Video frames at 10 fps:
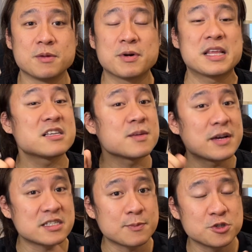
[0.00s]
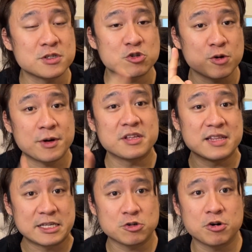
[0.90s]
But there are some exceptions, I'll talk about it
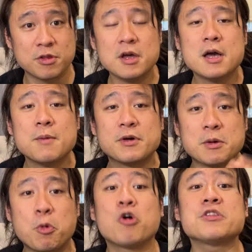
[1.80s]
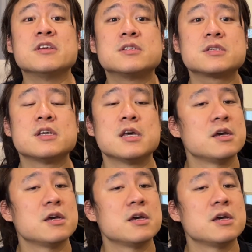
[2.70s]
later on. But the point is,